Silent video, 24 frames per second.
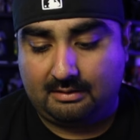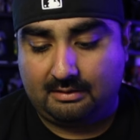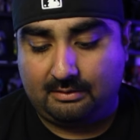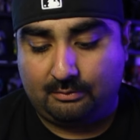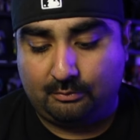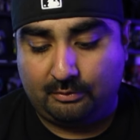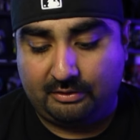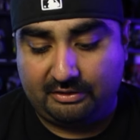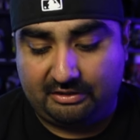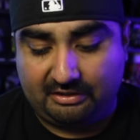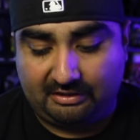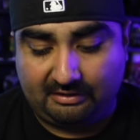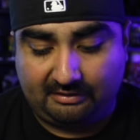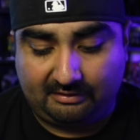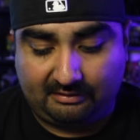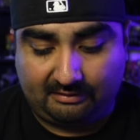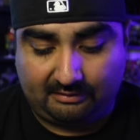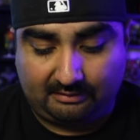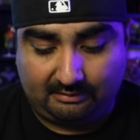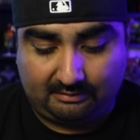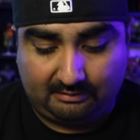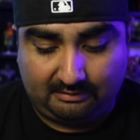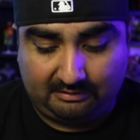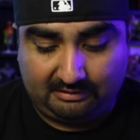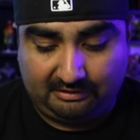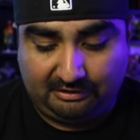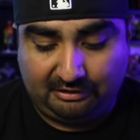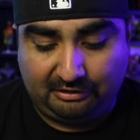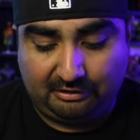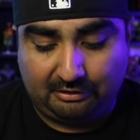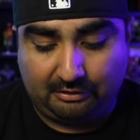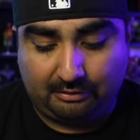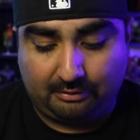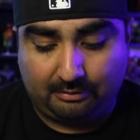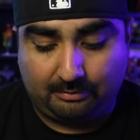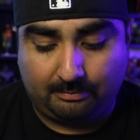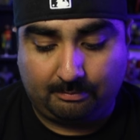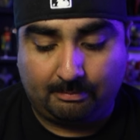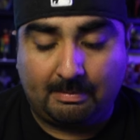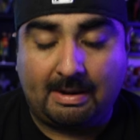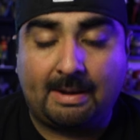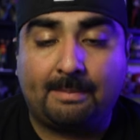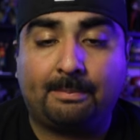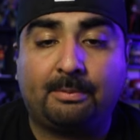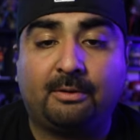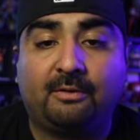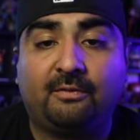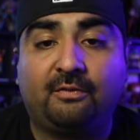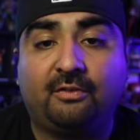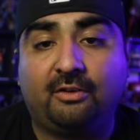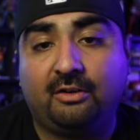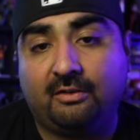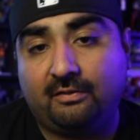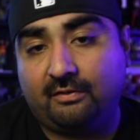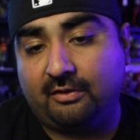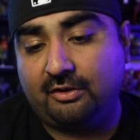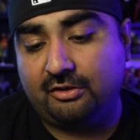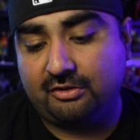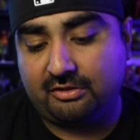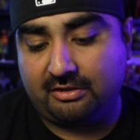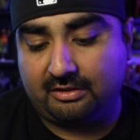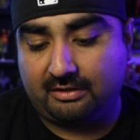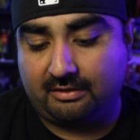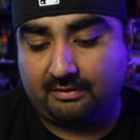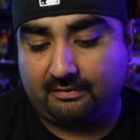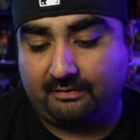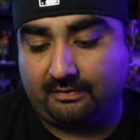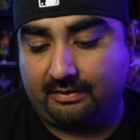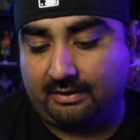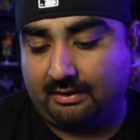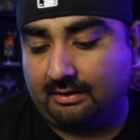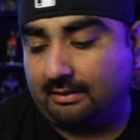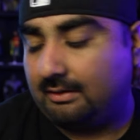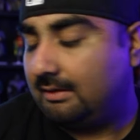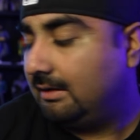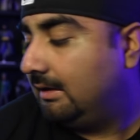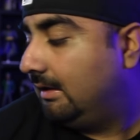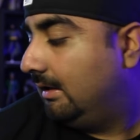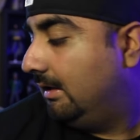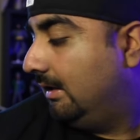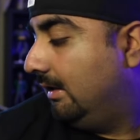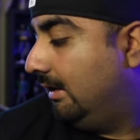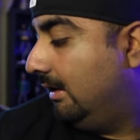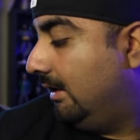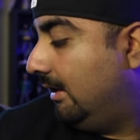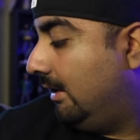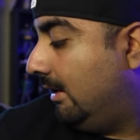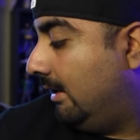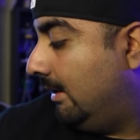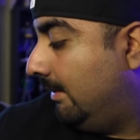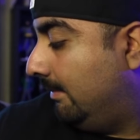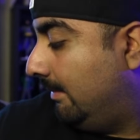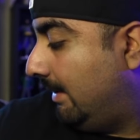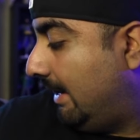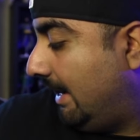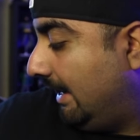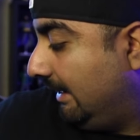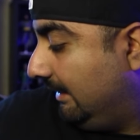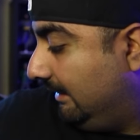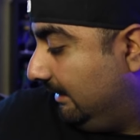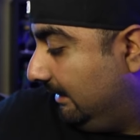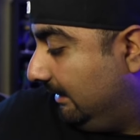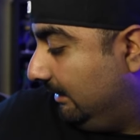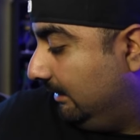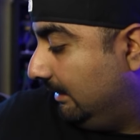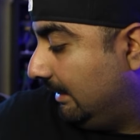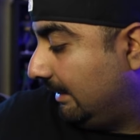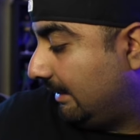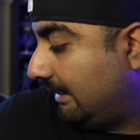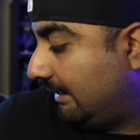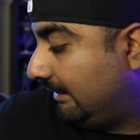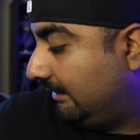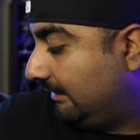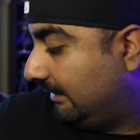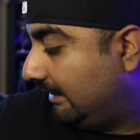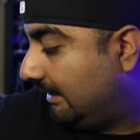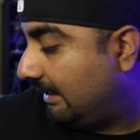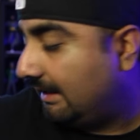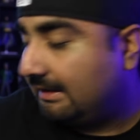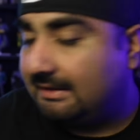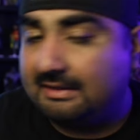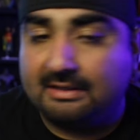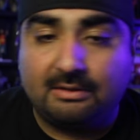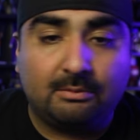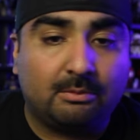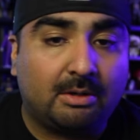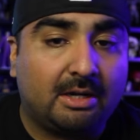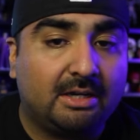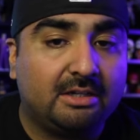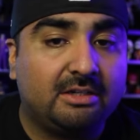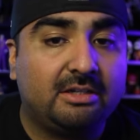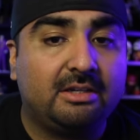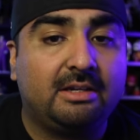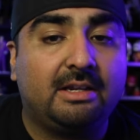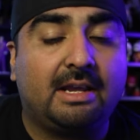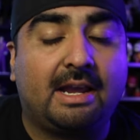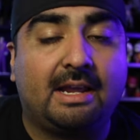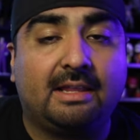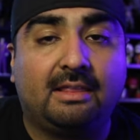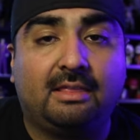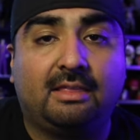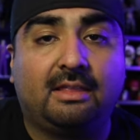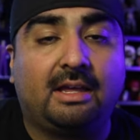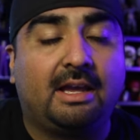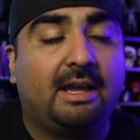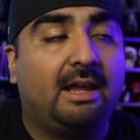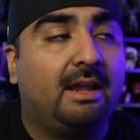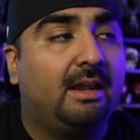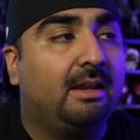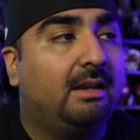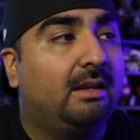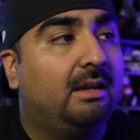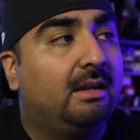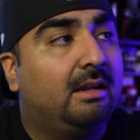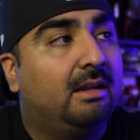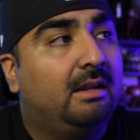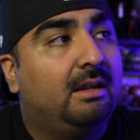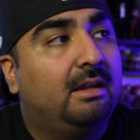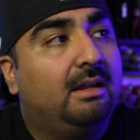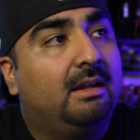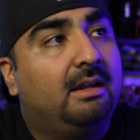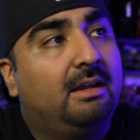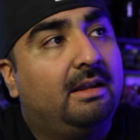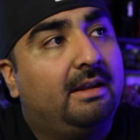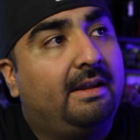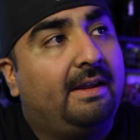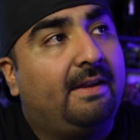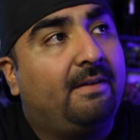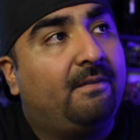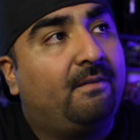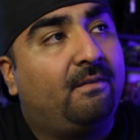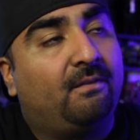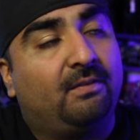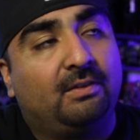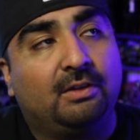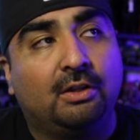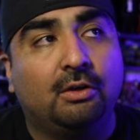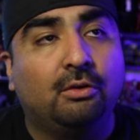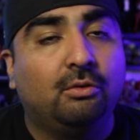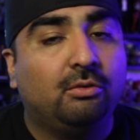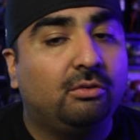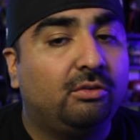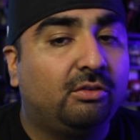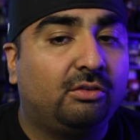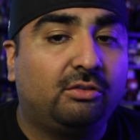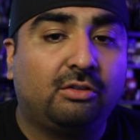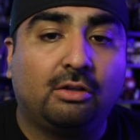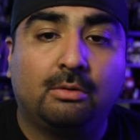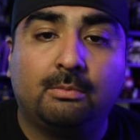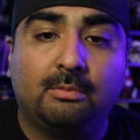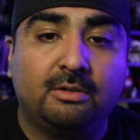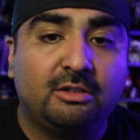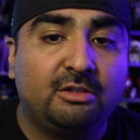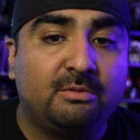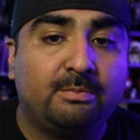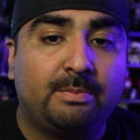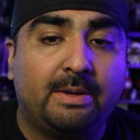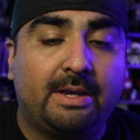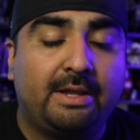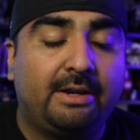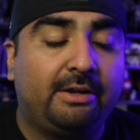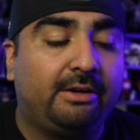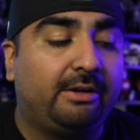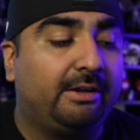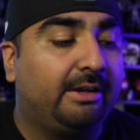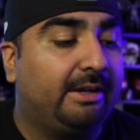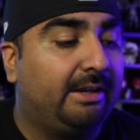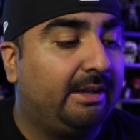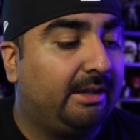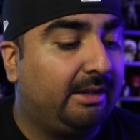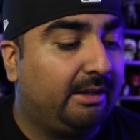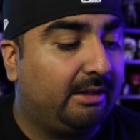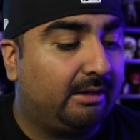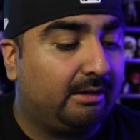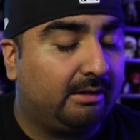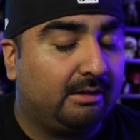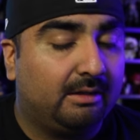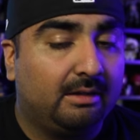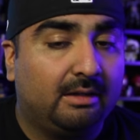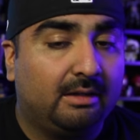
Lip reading: which is, you know, my preferred version of it. Like I said, I did watch it. I thought it flows so much better. It's